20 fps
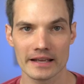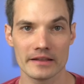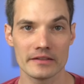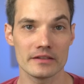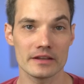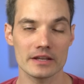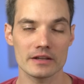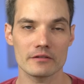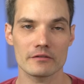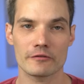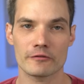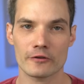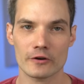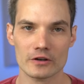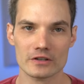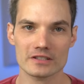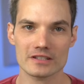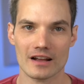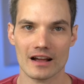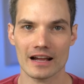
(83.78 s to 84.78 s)
The
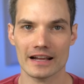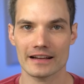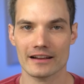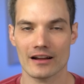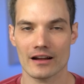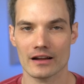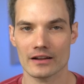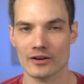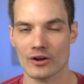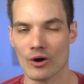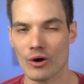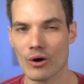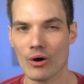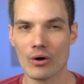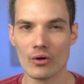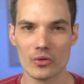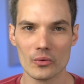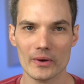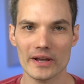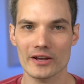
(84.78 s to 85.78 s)
first icon
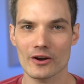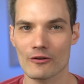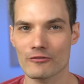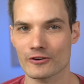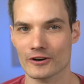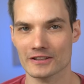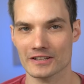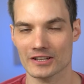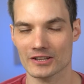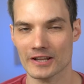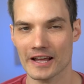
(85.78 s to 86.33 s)
all the way over on the